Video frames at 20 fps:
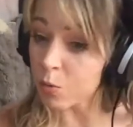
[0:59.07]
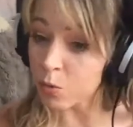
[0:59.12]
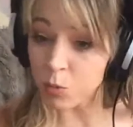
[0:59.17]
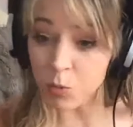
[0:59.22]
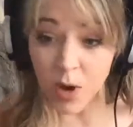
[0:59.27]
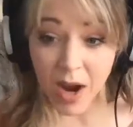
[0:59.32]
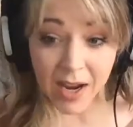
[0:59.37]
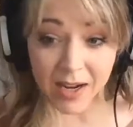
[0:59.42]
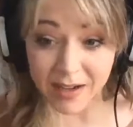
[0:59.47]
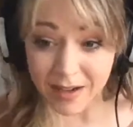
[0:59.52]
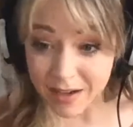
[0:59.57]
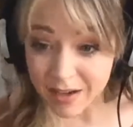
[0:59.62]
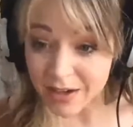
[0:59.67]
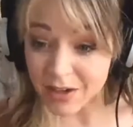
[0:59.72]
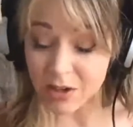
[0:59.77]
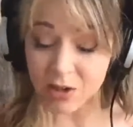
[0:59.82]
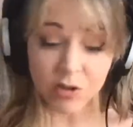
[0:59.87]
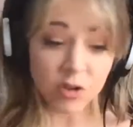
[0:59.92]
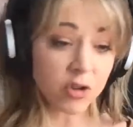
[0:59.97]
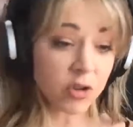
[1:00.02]
writing in
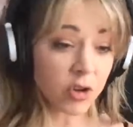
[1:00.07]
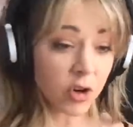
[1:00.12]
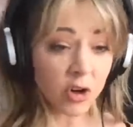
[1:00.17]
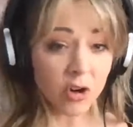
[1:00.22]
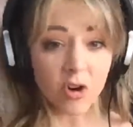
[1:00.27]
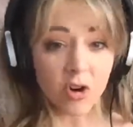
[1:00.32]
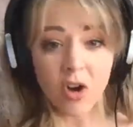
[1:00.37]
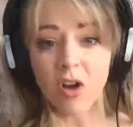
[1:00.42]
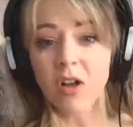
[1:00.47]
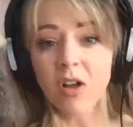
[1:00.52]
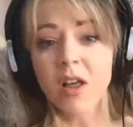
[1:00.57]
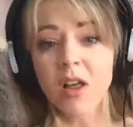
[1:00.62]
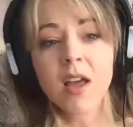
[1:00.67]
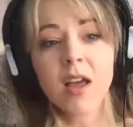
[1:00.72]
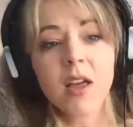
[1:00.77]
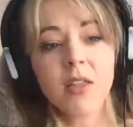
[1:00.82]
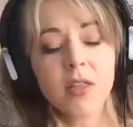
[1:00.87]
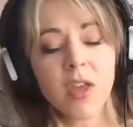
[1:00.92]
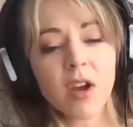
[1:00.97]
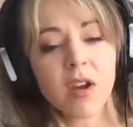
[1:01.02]
a journal,
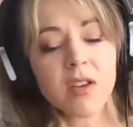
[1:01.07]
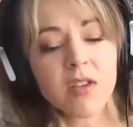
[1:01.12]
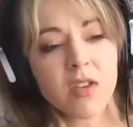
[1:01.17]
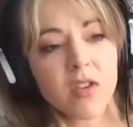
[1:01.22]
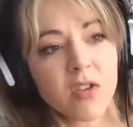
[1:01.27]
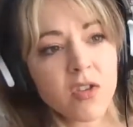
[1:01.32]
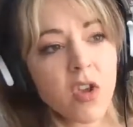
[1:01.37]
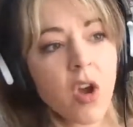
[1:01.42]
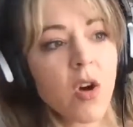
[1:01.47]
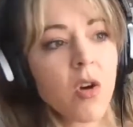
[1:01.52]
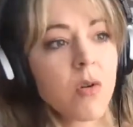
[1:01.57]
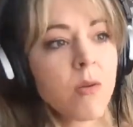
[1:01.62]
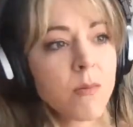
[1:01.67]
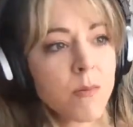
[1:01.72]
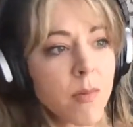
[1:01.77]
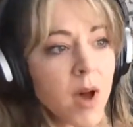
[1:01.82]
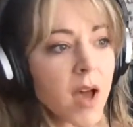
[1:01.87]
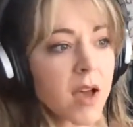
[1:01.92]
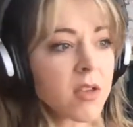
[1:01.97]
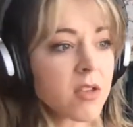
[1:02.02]
there is so
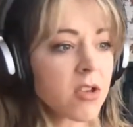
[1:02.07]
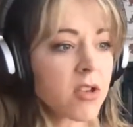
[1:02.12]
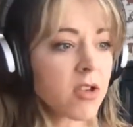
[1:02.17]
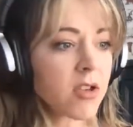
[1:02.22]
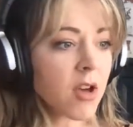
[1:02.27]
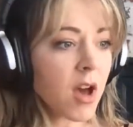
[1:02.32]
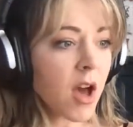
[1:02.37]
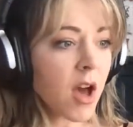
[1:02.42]
much